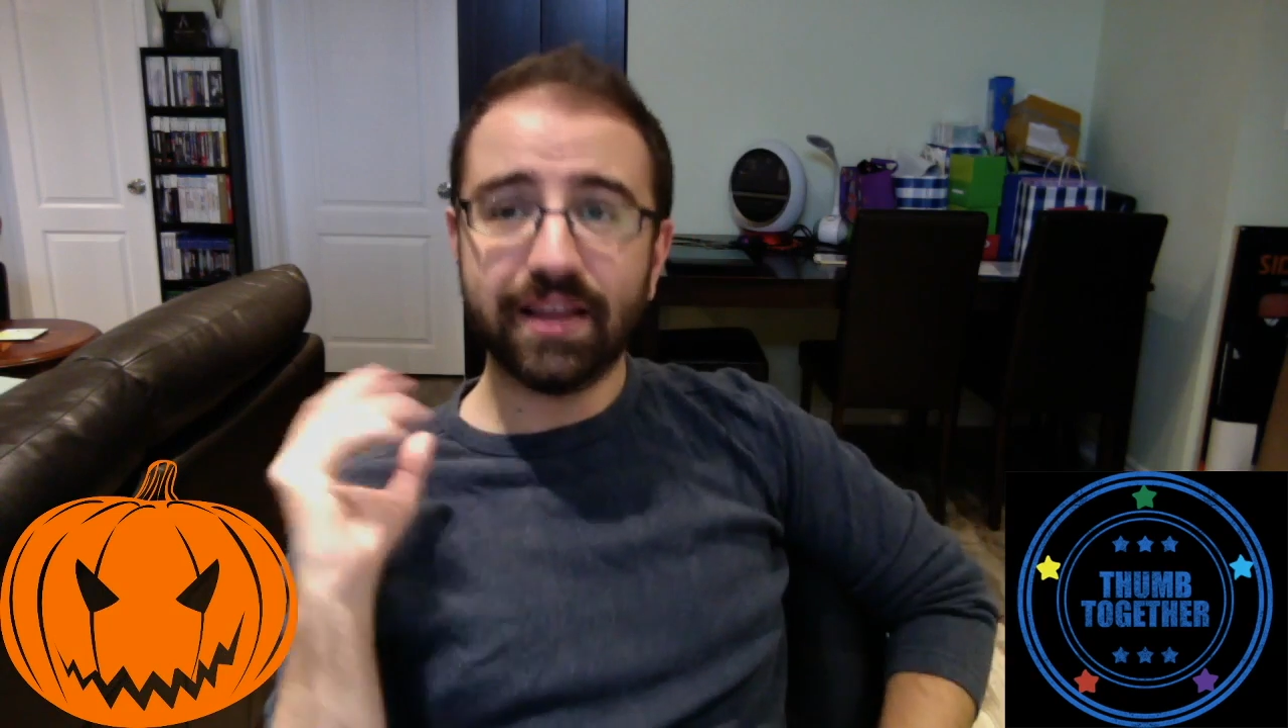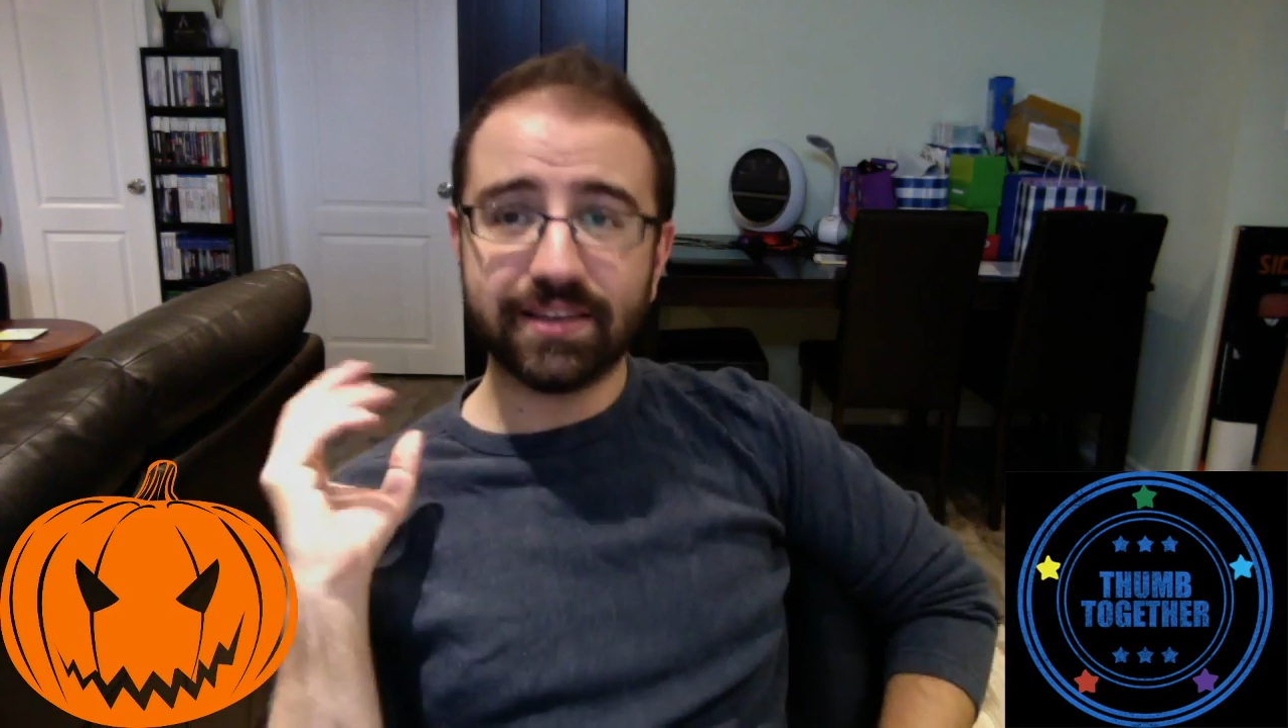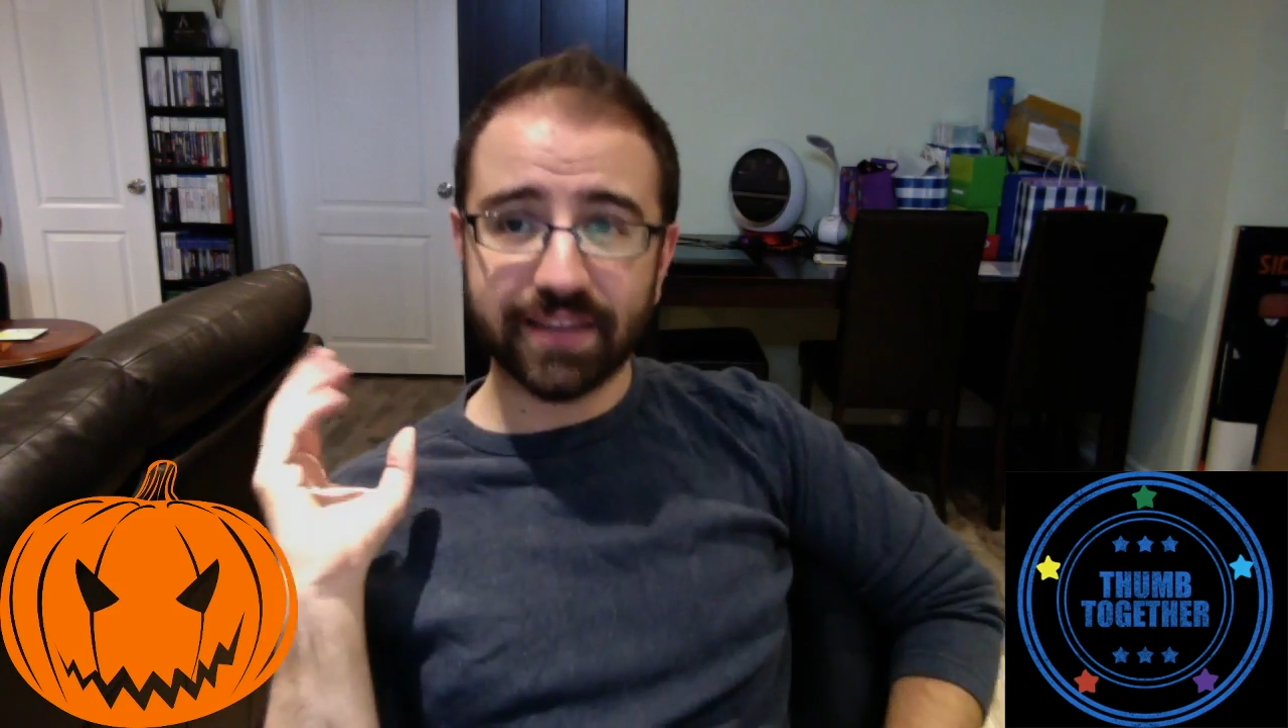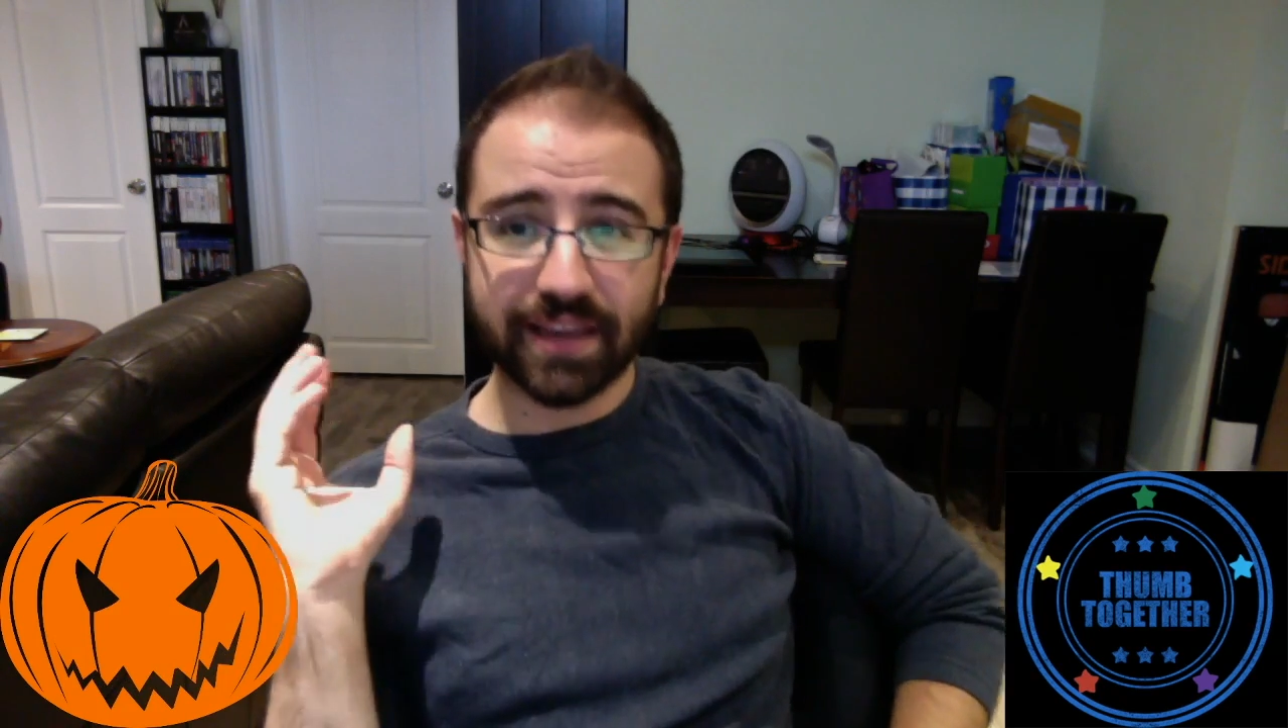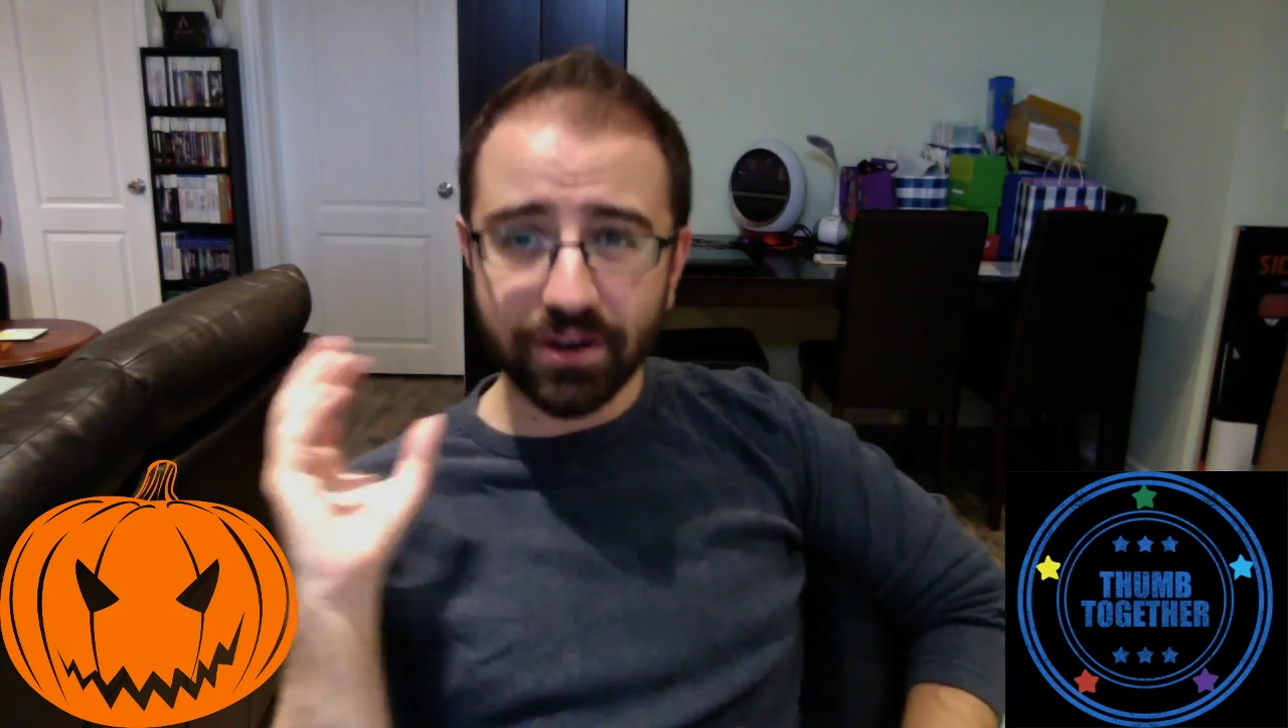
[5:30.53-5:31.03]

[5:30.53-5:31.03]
it's the